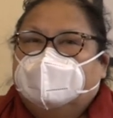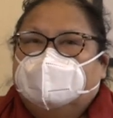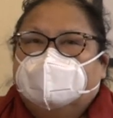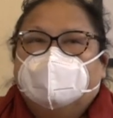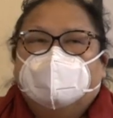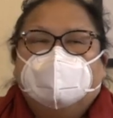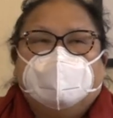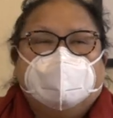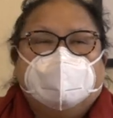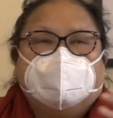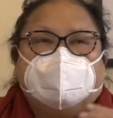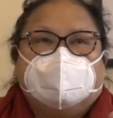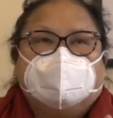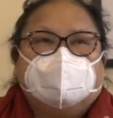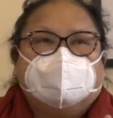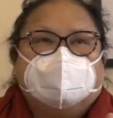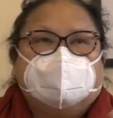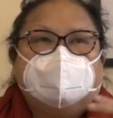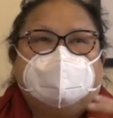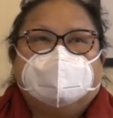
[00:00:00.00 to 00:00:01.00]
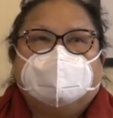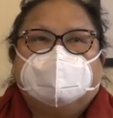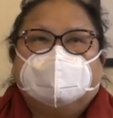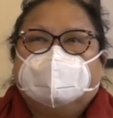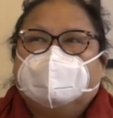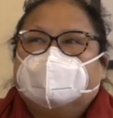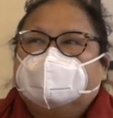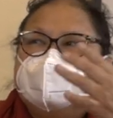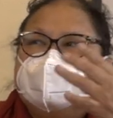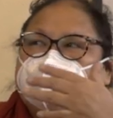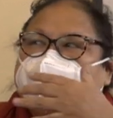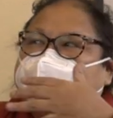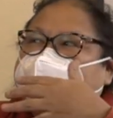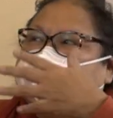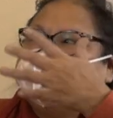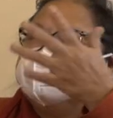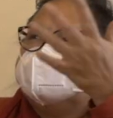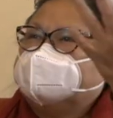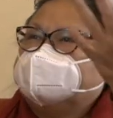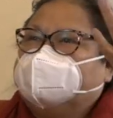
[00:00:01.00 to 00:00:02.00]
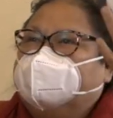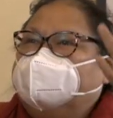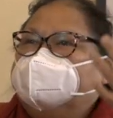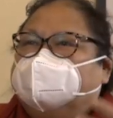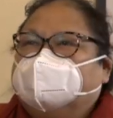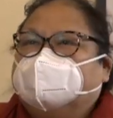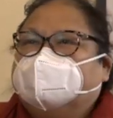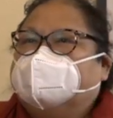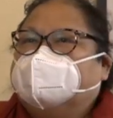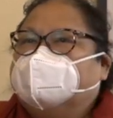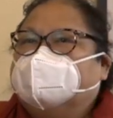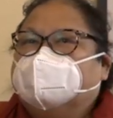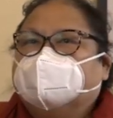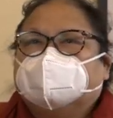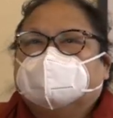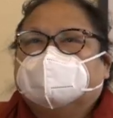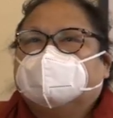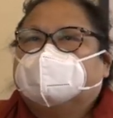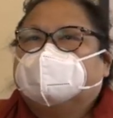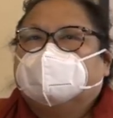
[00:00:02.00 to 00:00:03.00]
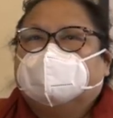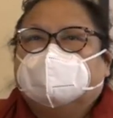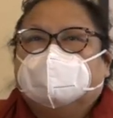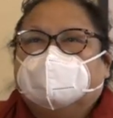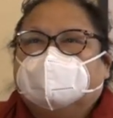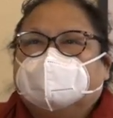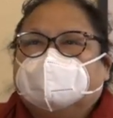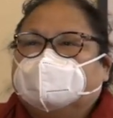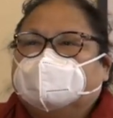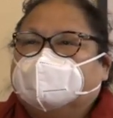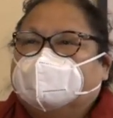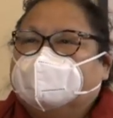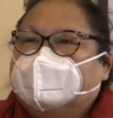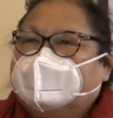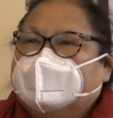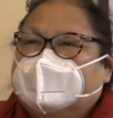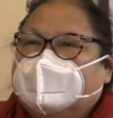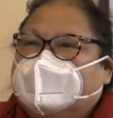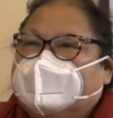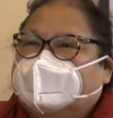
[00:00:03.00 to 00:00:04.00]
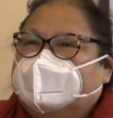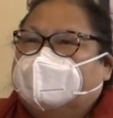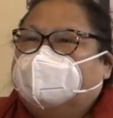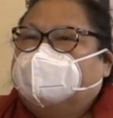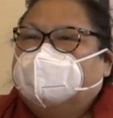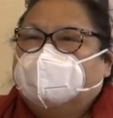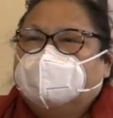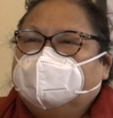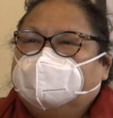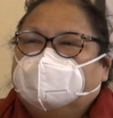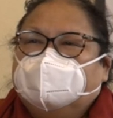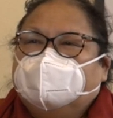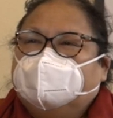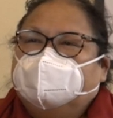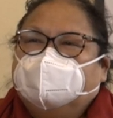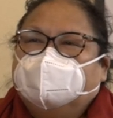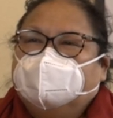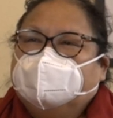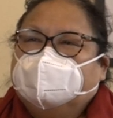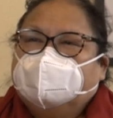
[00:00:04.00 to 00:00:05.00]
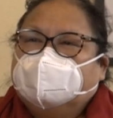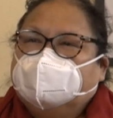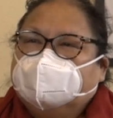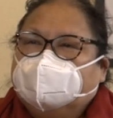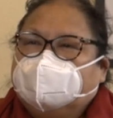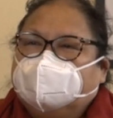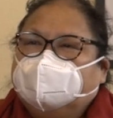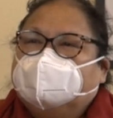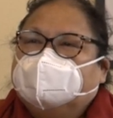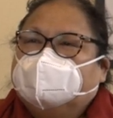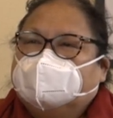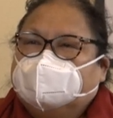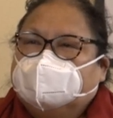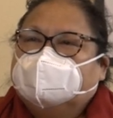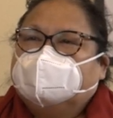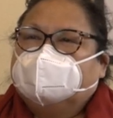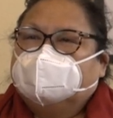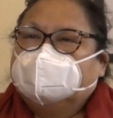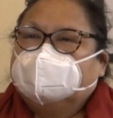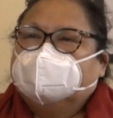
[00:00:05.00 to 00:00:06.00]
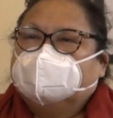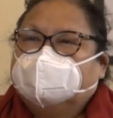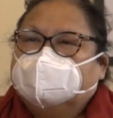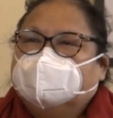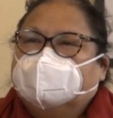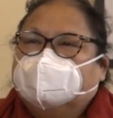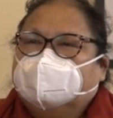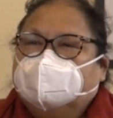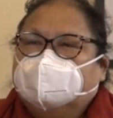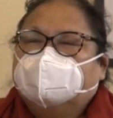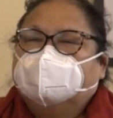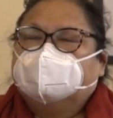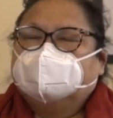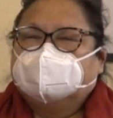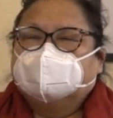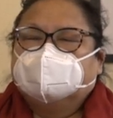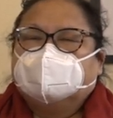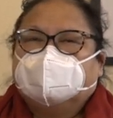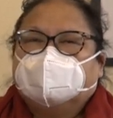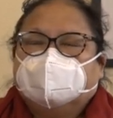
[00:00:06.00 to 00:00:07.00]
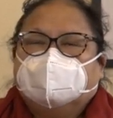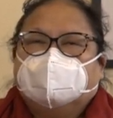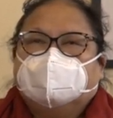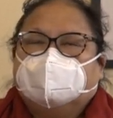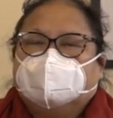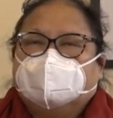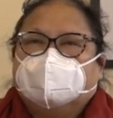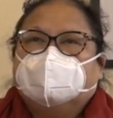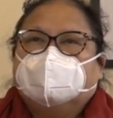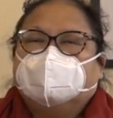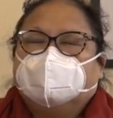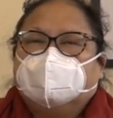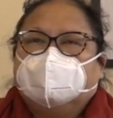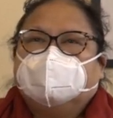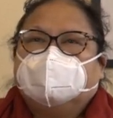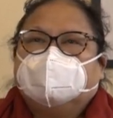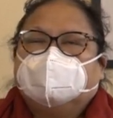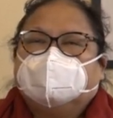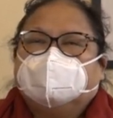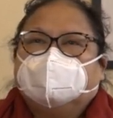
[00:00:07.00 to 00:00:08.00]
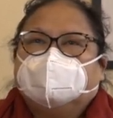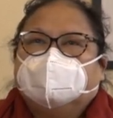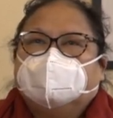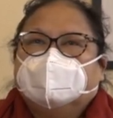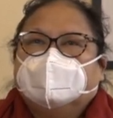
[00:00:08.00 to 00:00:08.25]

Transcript: no matter, it, it just traveled in the air or something. It, it, they figured it'd never get here, but it did. And it was, and it killed people.